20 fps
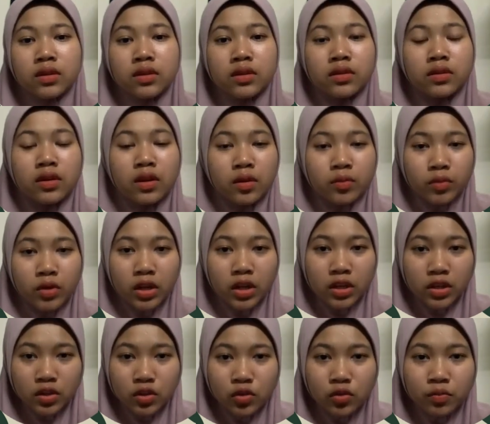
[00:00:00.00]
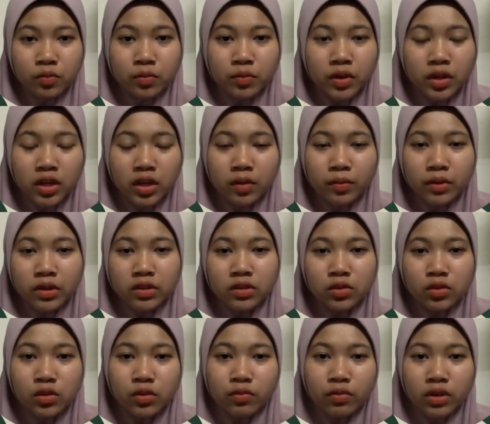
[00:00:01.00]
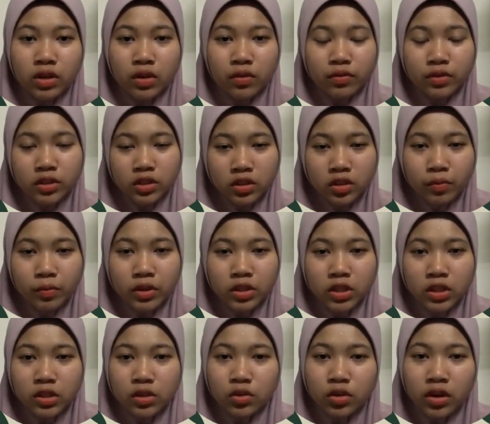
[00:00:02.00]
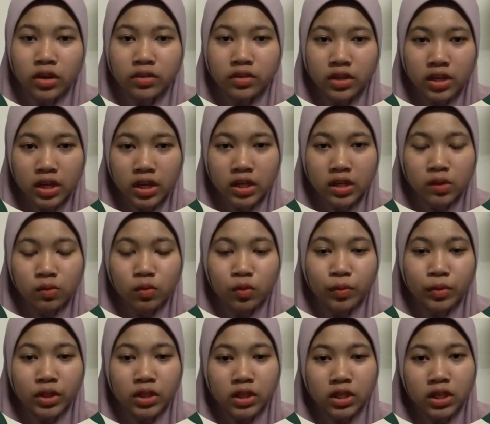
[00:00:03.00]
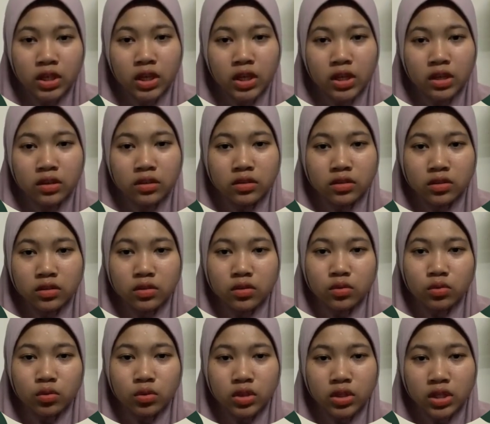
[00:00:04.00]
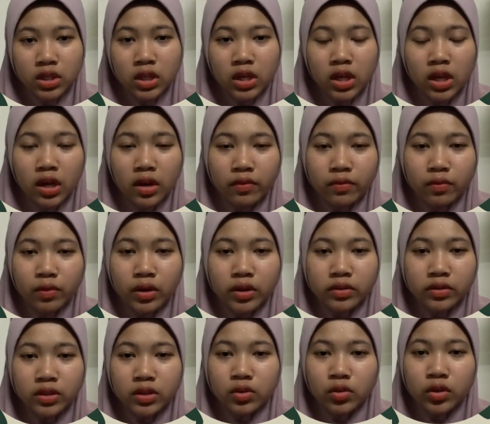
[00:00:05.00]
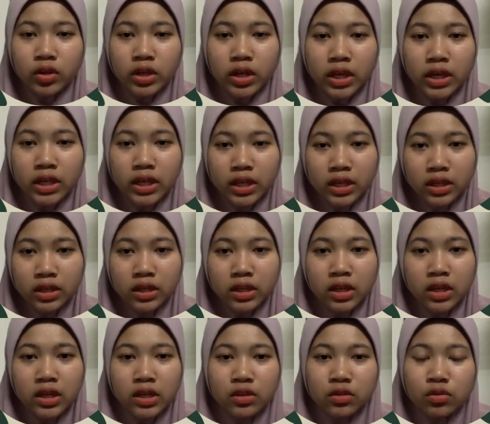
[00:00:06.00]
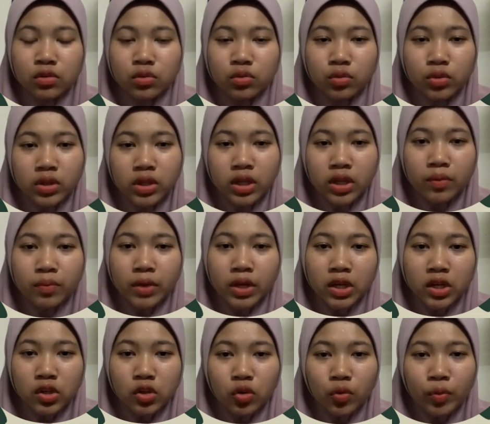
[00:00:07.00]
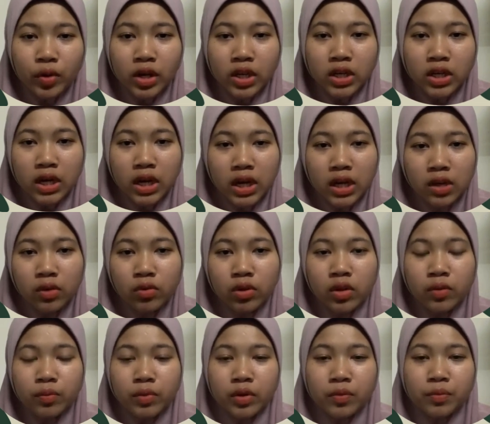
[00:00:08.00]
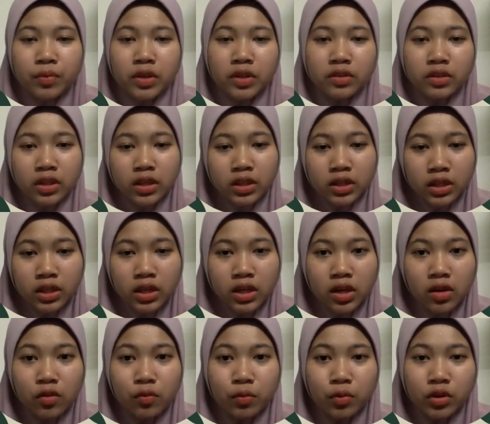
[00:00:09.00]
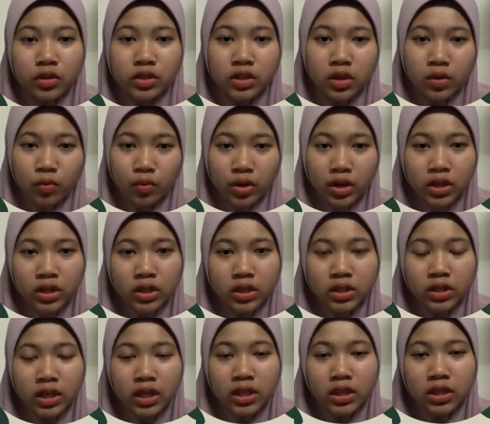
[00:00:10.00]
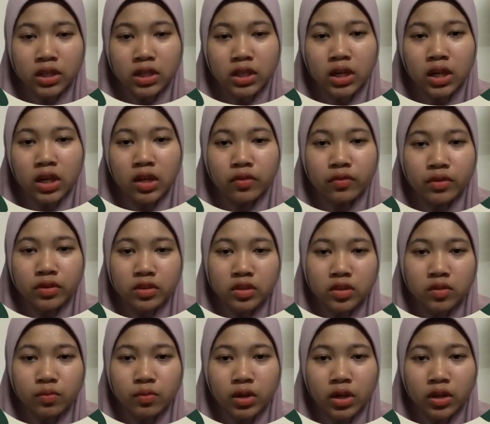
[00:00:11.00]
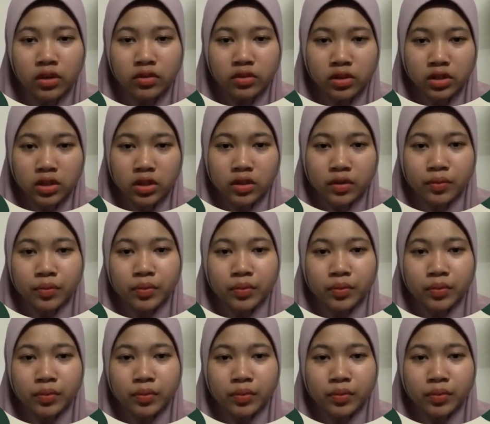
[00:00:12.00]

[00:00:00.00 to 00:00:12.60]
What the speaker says: Assalamualaikum, my name is Nur Ifan Nafisha binti Nur Azlan. Nombor metri is 23F1098. So today my group and I will be presenting our project 1. The title is Visit Malaysia.